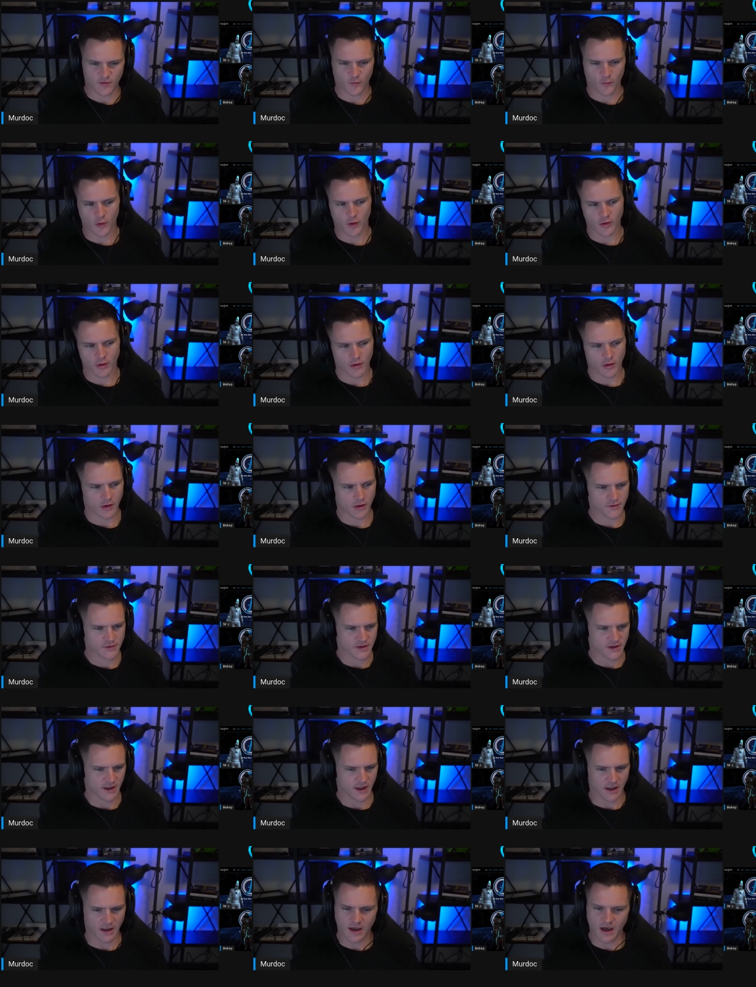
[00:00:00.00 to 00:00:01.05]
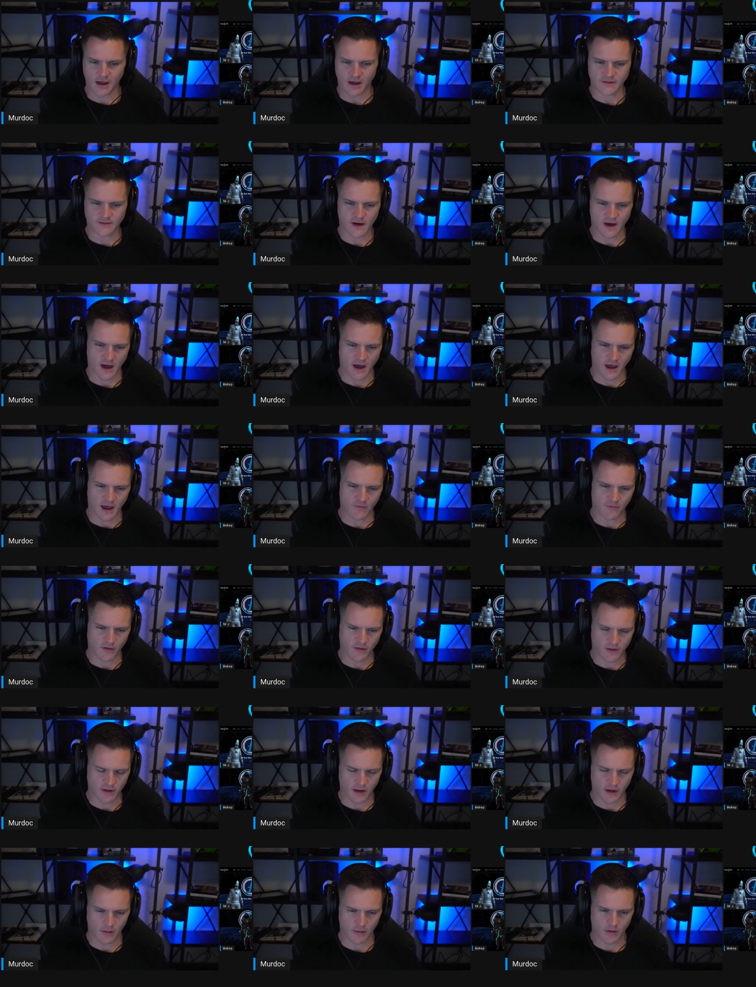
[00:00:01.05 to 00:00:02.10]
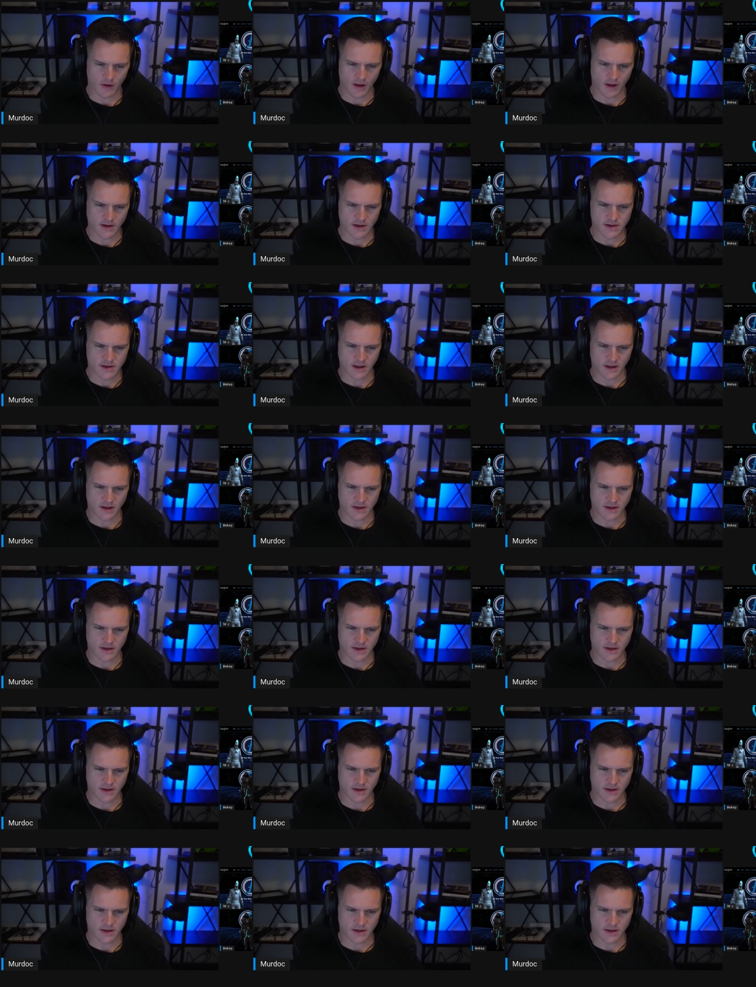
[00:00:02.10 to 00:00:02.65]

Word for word: of protocols and like kind of tying everything into